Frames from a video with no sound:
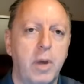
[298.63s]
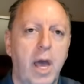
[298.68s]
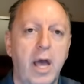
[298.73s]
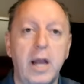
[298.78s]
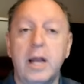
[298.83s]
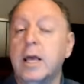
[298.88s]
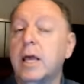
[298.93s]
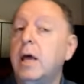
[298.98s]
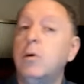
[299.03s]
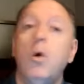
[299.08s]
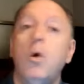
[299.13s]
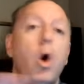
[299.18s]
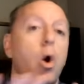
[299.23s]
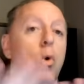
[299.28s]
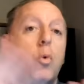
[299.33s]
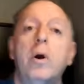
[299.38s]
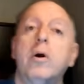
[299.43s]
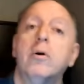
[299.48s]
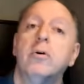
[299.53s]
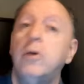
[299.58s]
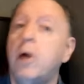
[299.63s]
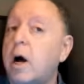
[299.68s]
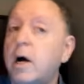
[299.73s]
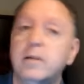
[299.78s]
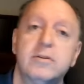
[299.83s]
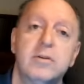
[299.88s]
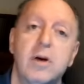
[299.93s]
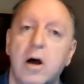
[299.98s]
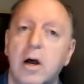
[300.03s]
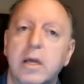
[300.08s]
and again, we are
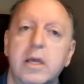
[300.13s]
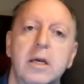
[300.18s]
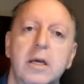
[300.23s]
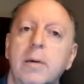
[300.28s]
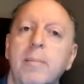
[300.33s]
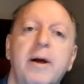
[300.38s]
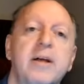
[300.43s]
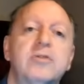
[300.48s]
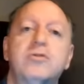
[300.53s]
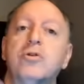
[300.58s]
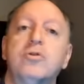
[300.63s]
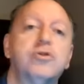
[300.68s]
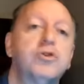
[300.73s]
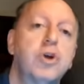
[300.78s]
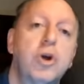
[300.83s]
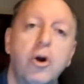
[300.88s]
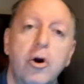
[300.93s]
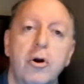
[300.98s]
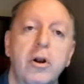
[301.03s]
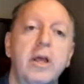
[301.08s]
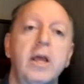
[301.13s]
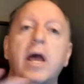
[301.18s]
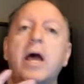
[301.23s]
not talking about Social Security